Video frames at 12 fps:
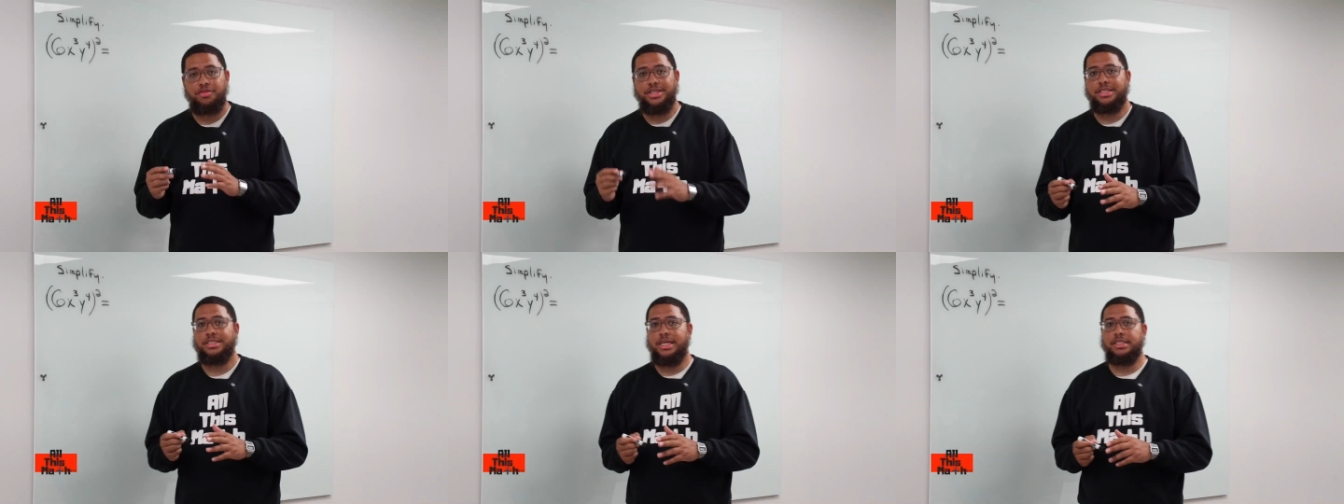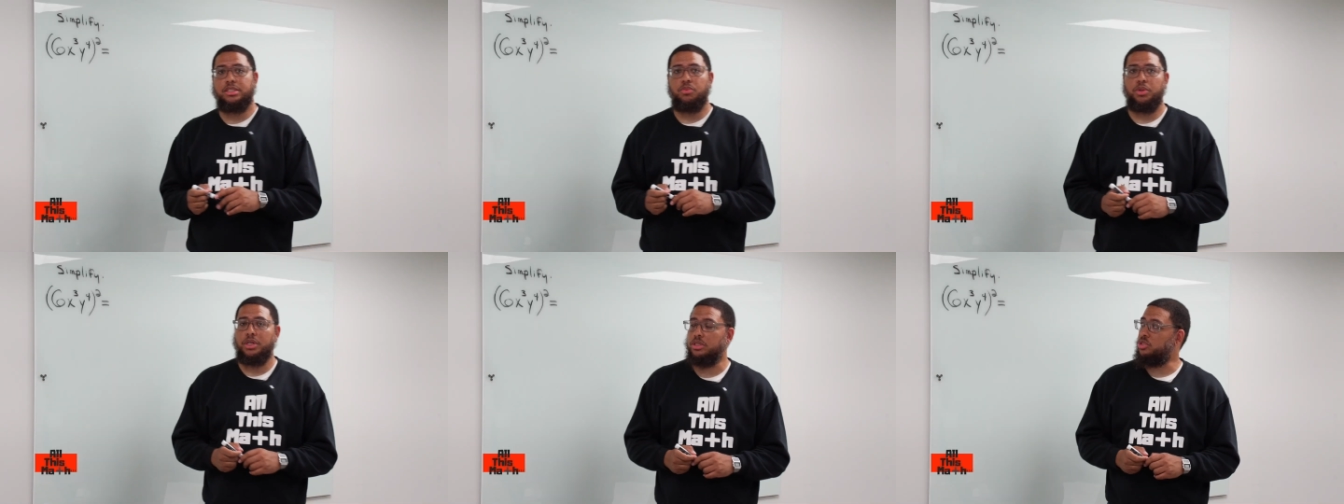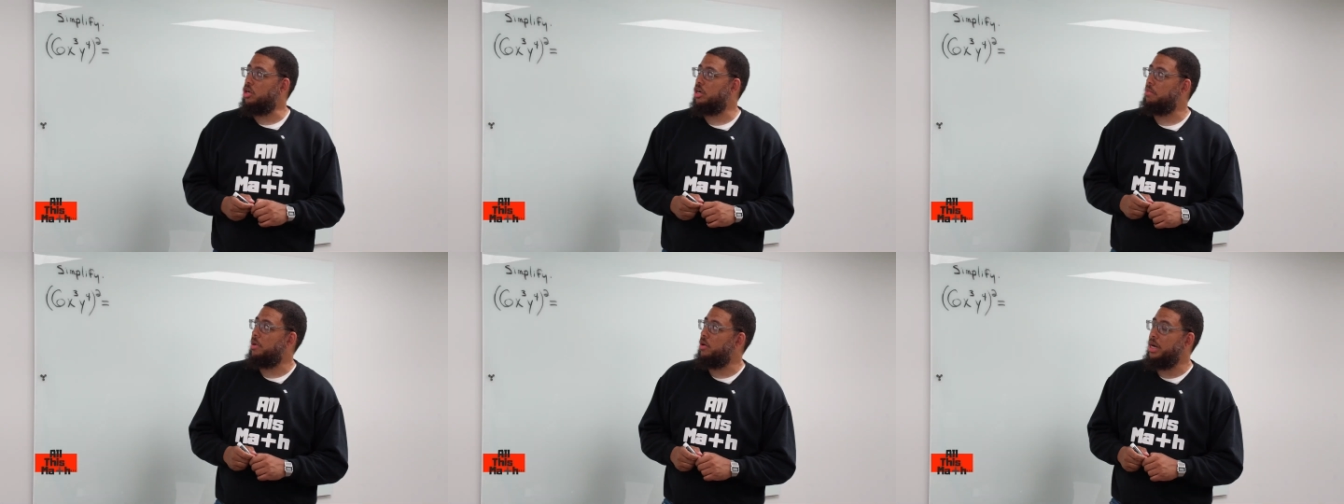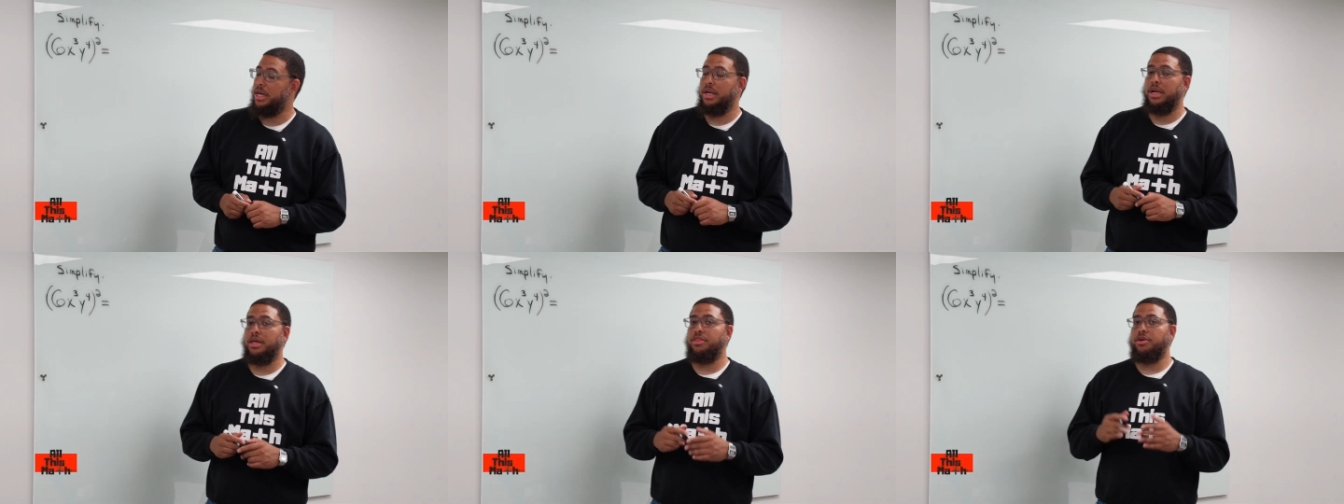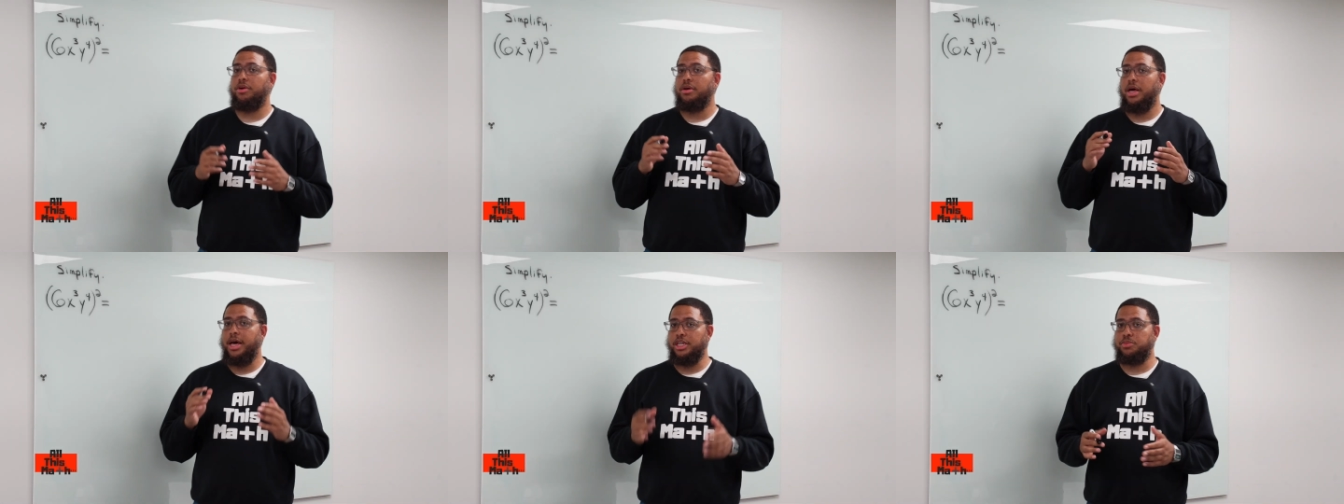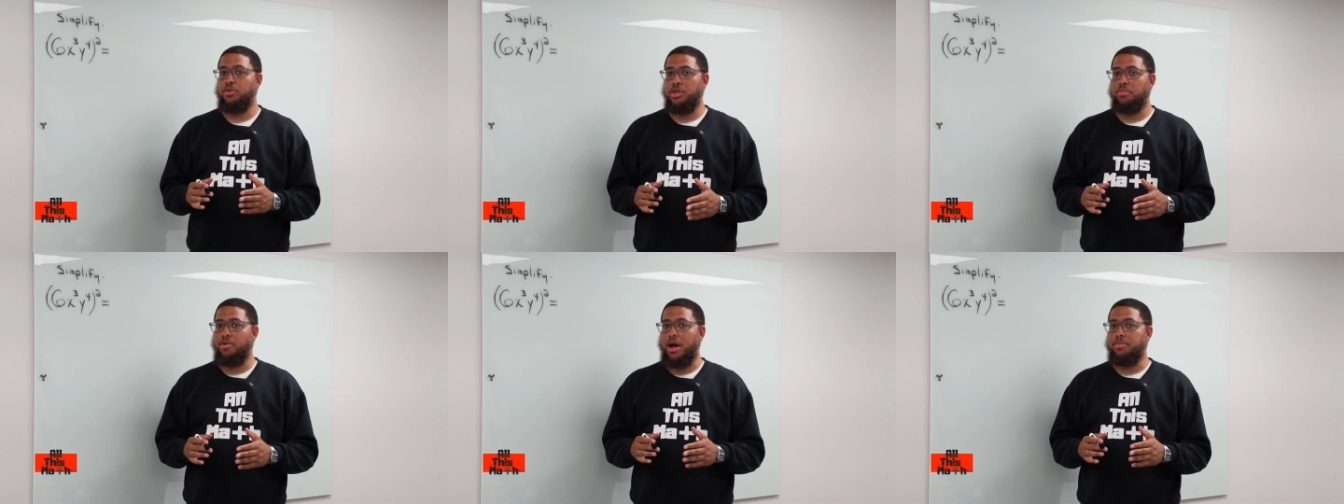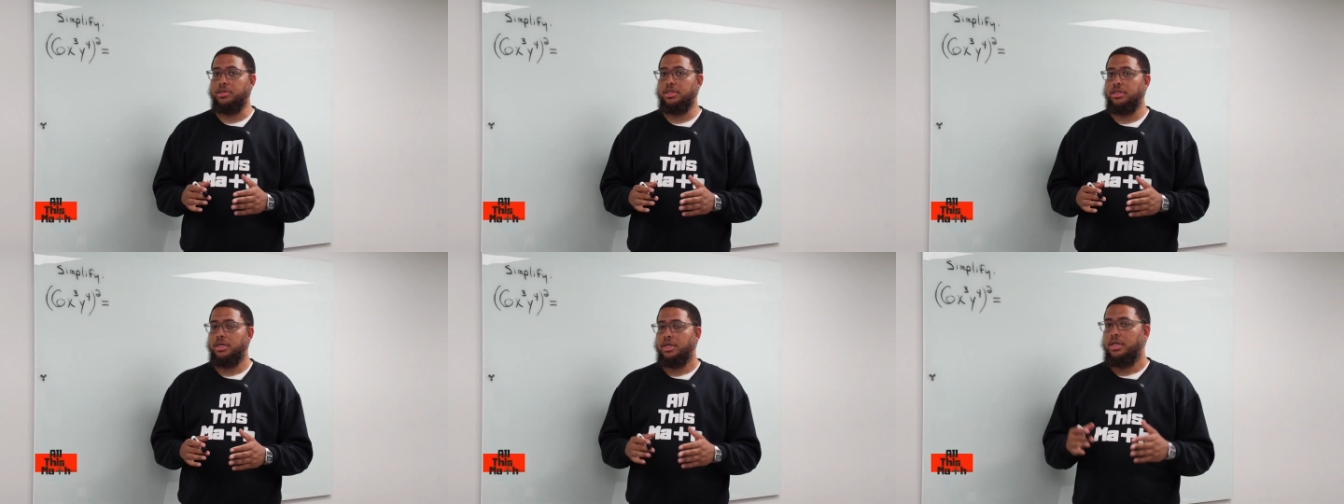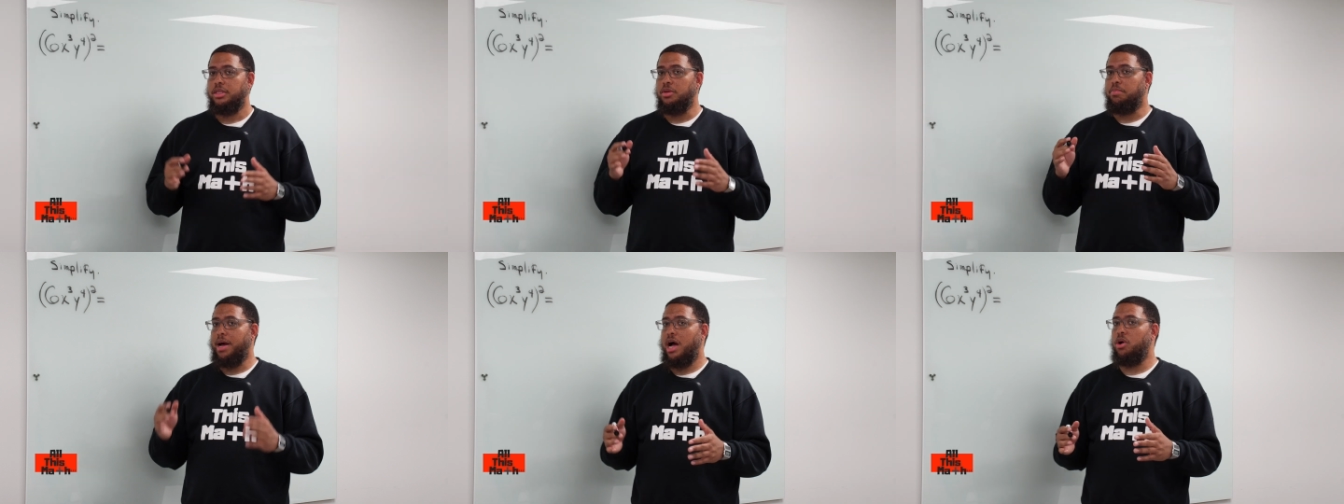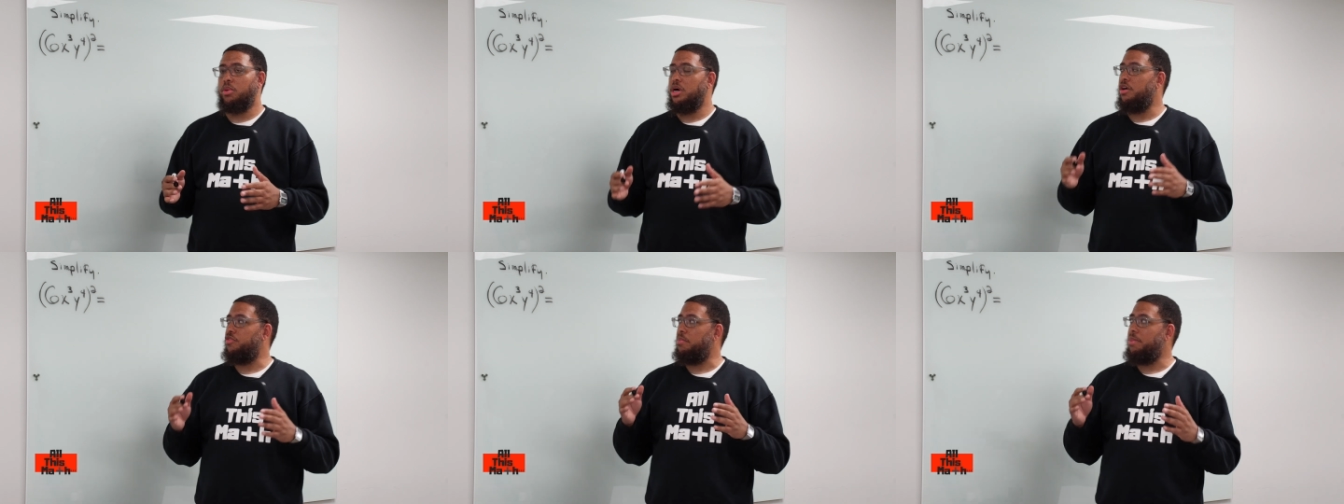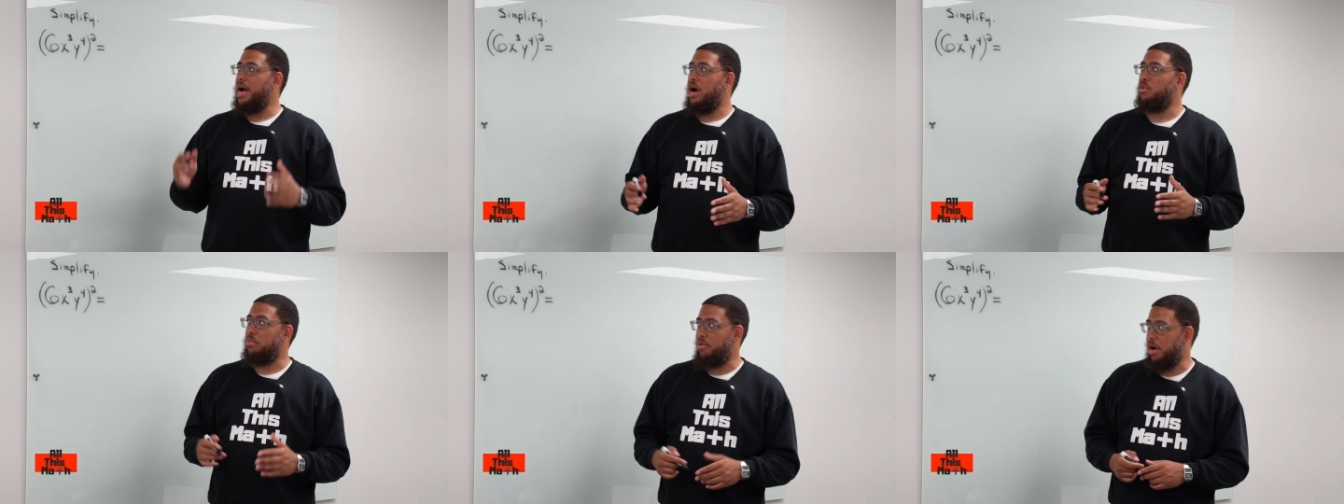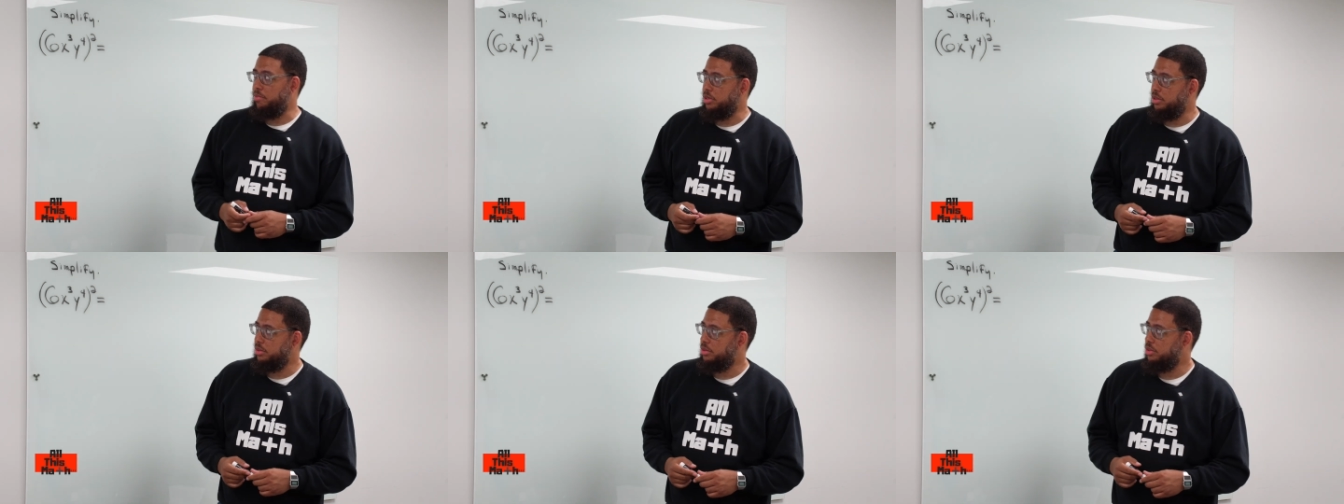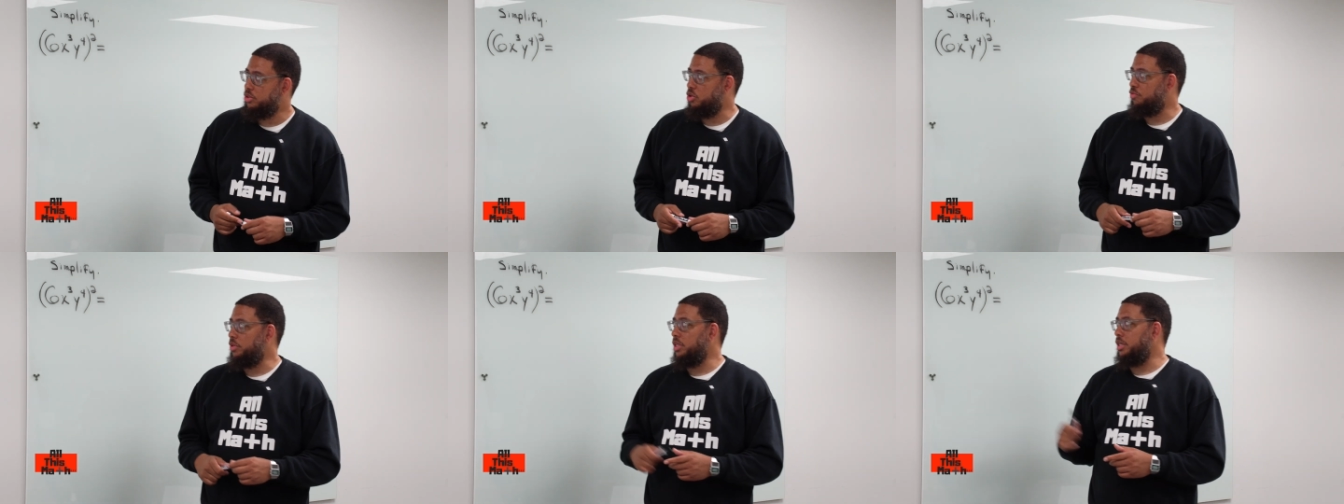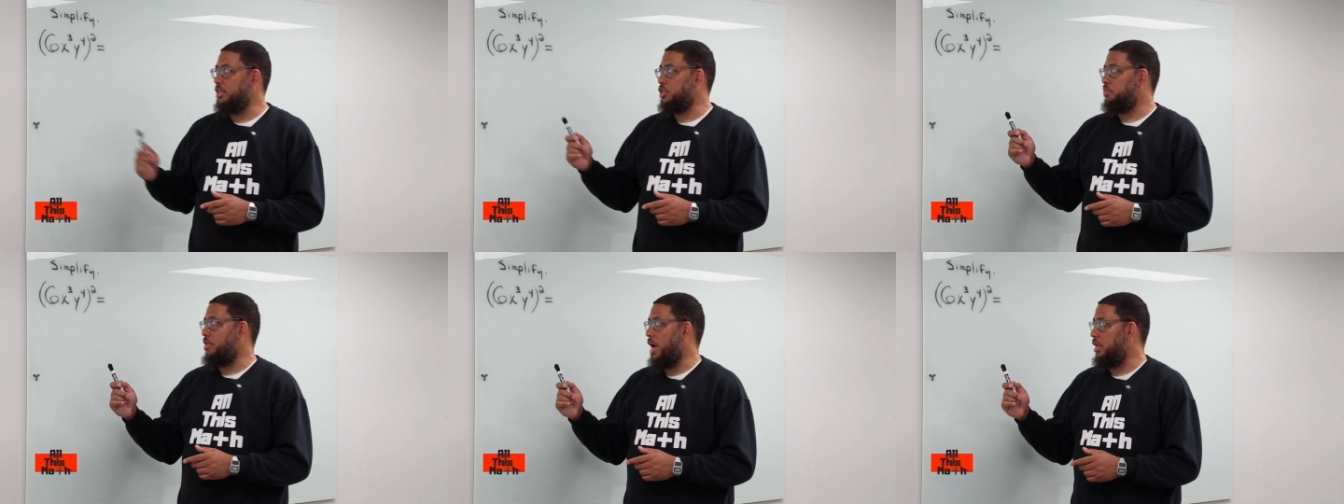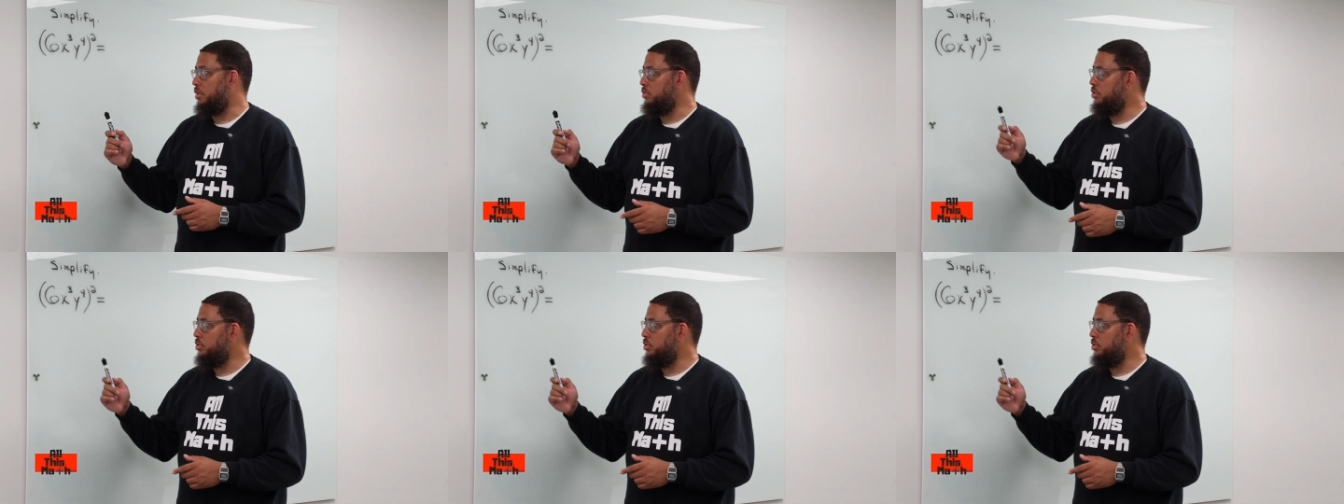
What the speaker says: for this lesson, we're going to talk about another exponent property, the power of a power property. So if you look at this problem,